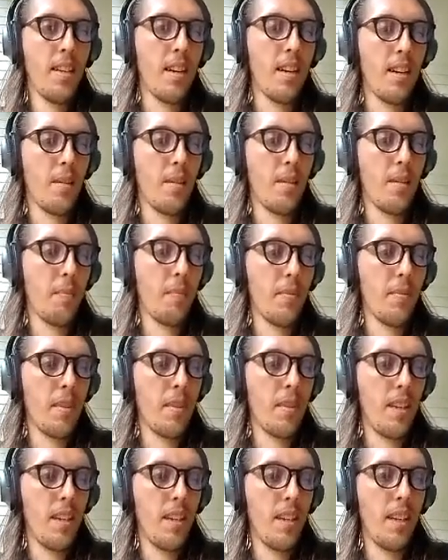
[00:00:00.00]
So
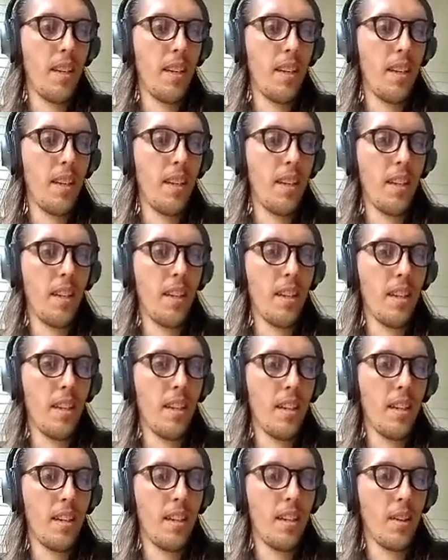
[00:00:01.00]

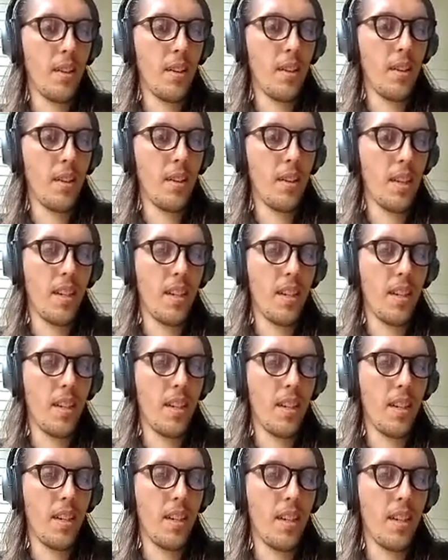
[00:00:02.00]
there's
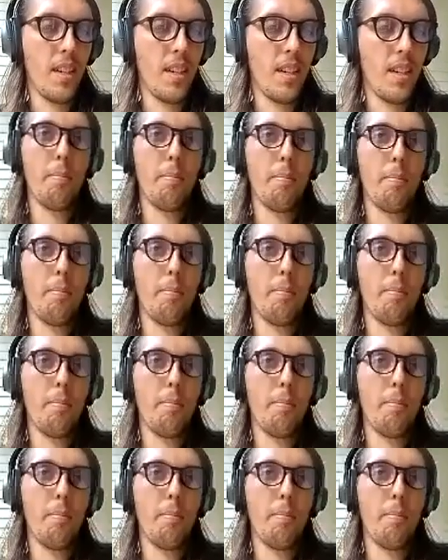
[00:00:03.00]
a kind of